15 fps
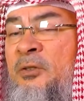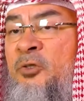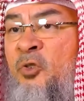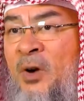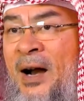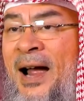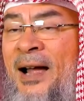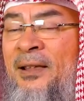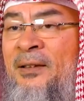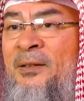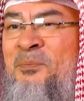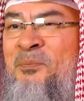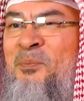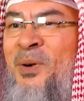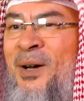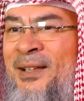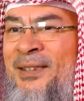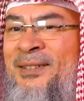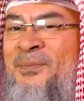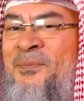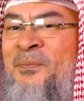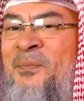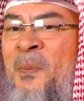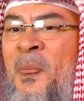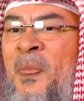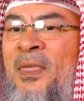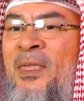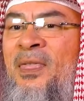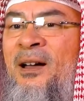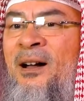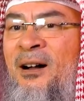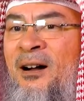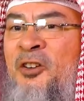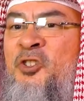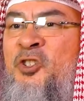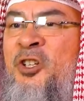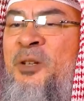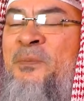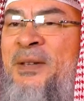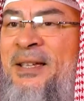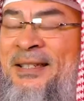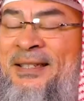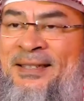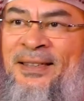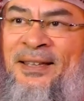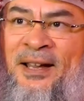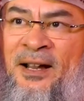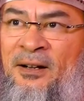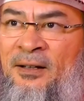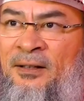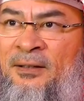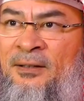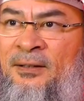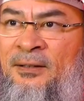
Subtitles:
track, but the hardship is there.